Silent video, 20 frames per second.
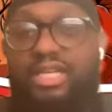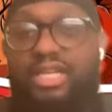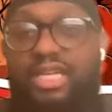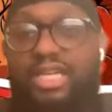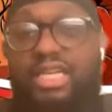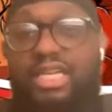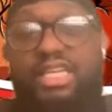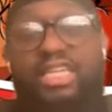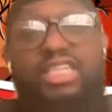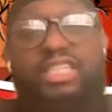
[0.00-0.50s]

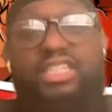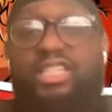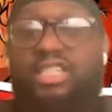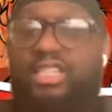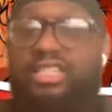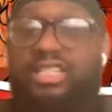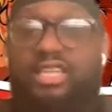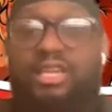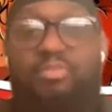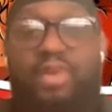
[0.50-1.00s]
it's just
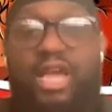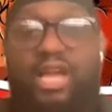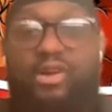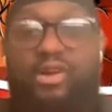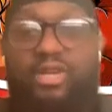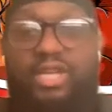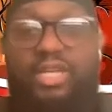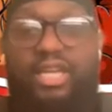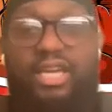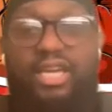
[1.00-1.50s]
his impact
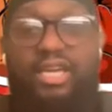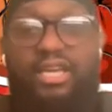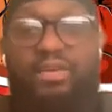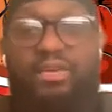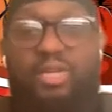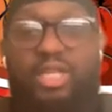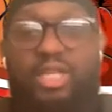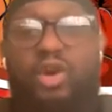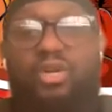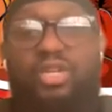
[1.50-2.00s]
on the
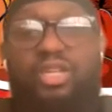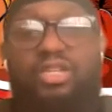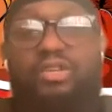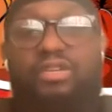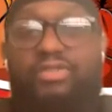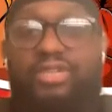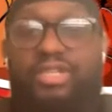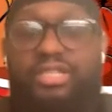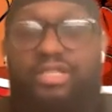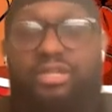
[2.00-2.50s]
game. The only
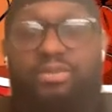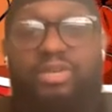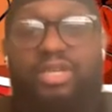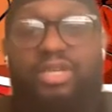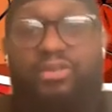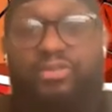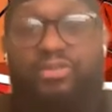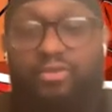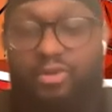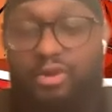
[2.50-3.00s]
difference to
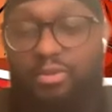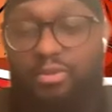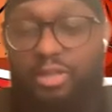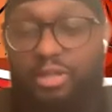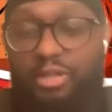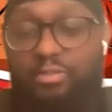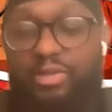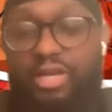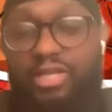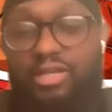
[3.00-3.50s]
me from
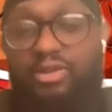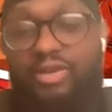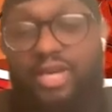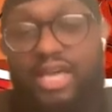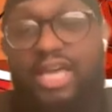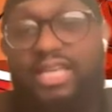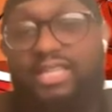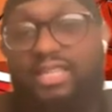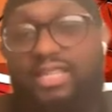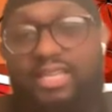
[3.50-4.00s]
LaMelo
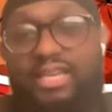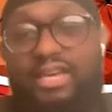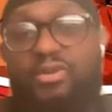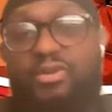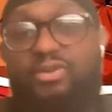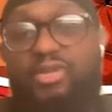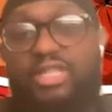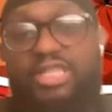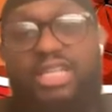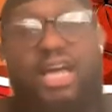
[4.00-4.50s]
and Anthony
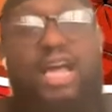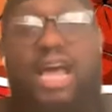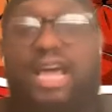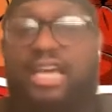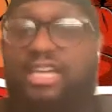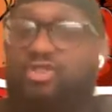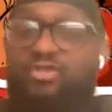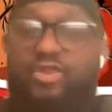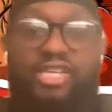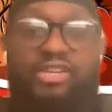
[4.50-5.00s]
Edwards, now
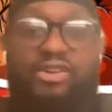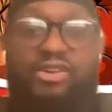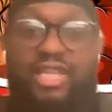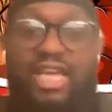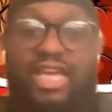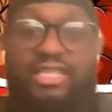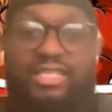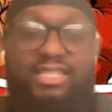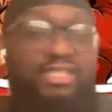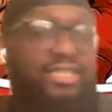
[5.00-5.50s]
you ain't gonna
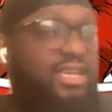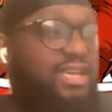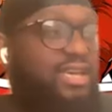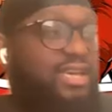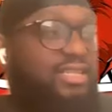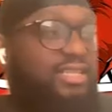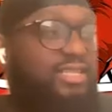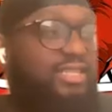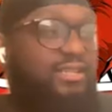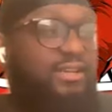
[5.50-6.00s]
like this
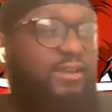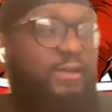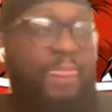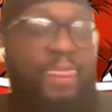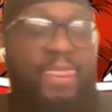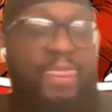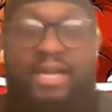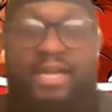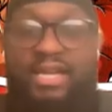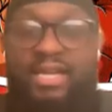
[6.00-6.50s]
answer.
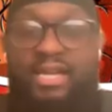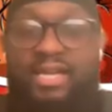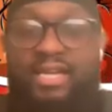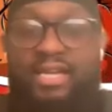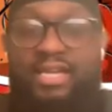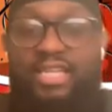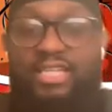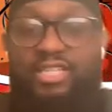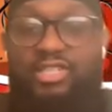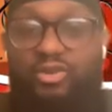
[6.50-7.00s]

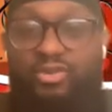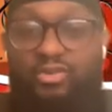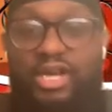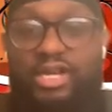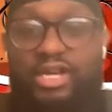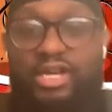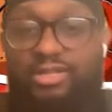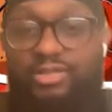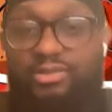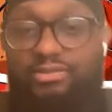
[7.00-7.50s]
It's the
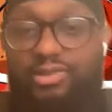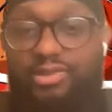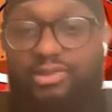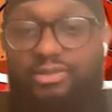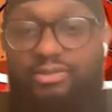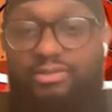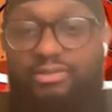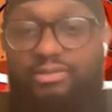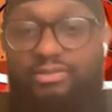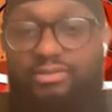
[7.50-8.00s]
records,
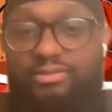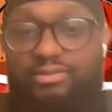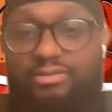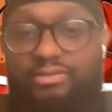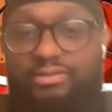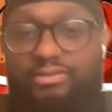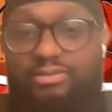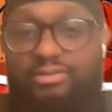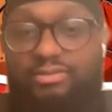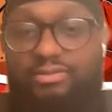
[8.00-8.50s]
bro.
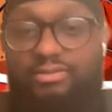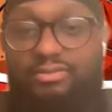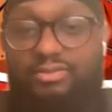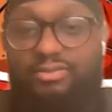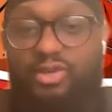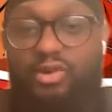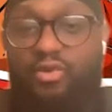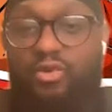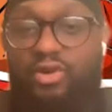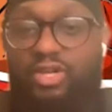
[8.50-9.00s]

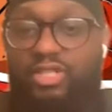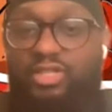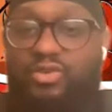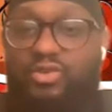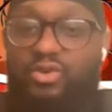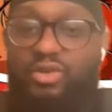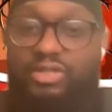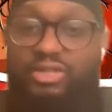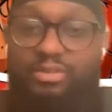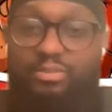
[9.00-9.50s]
The Hornets
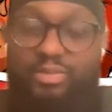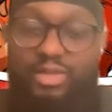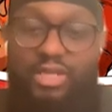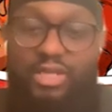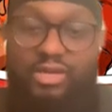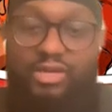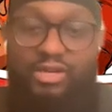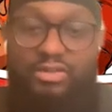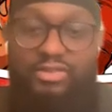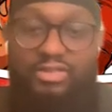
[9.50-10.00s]
going to the
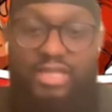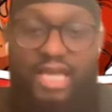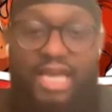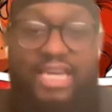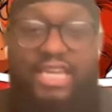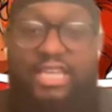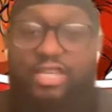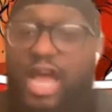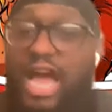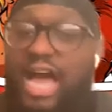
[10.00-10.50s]
playoffs,
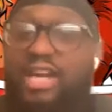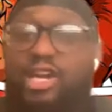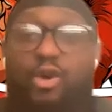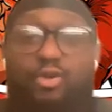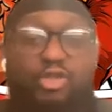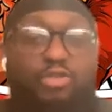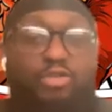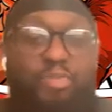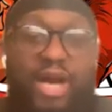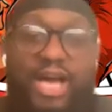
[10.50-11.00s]
and I know
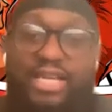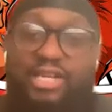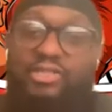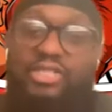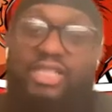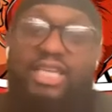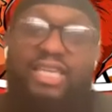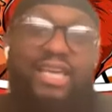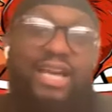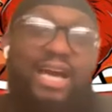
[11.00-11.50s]
what you probably gonna
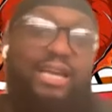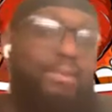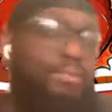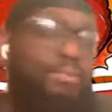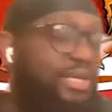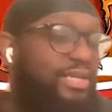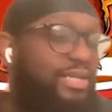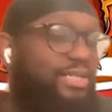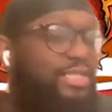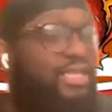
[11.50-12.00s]
say. They got a
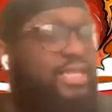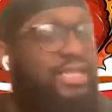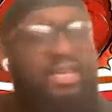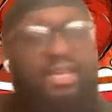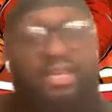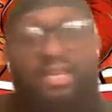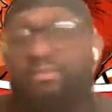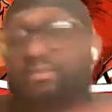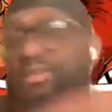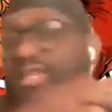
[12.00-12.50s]
better
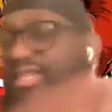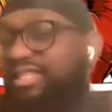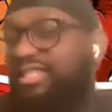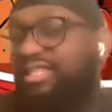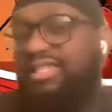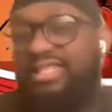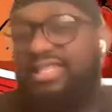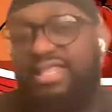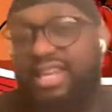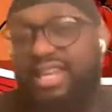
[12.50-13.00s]
team, this,
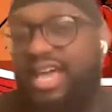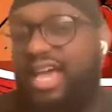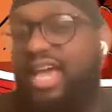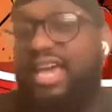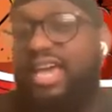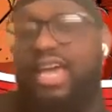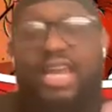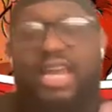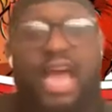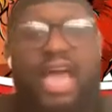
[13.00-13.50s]
and
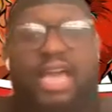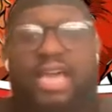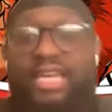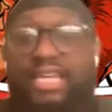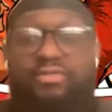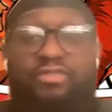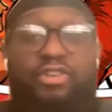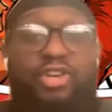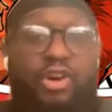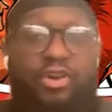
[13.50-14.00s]
that, and I
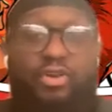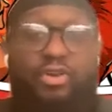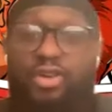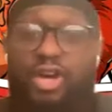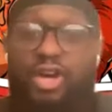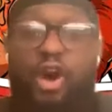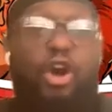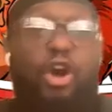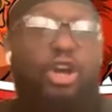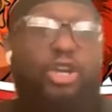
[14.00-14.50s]
ain't even gonna
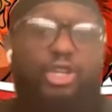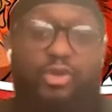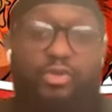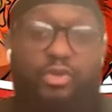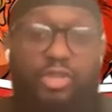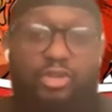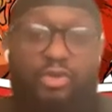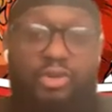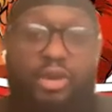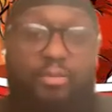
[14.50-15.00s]
argue
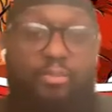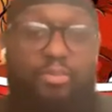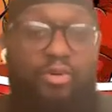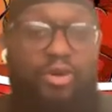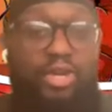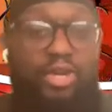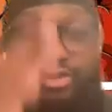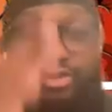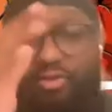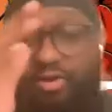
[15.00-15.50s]
with you that
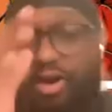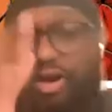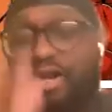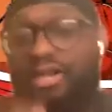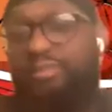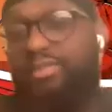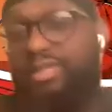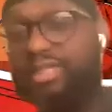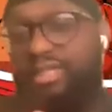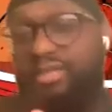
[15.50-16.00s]
point. You
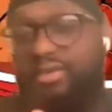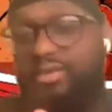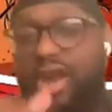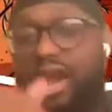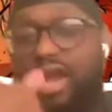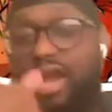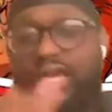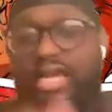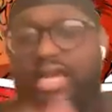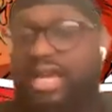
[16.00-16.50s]
100%
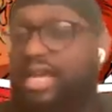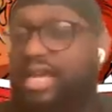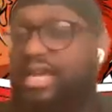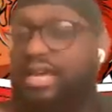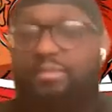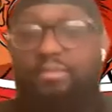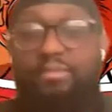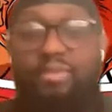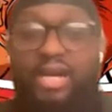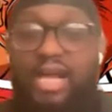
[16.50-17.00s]
right,
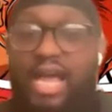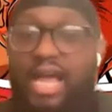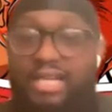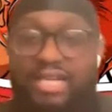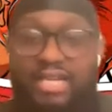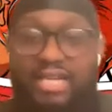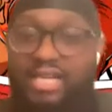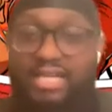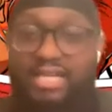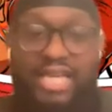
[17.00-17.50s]
but
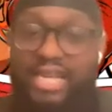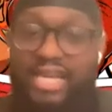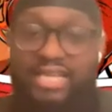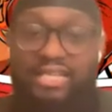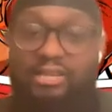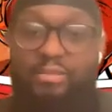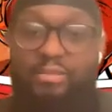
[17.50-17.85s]
that ain't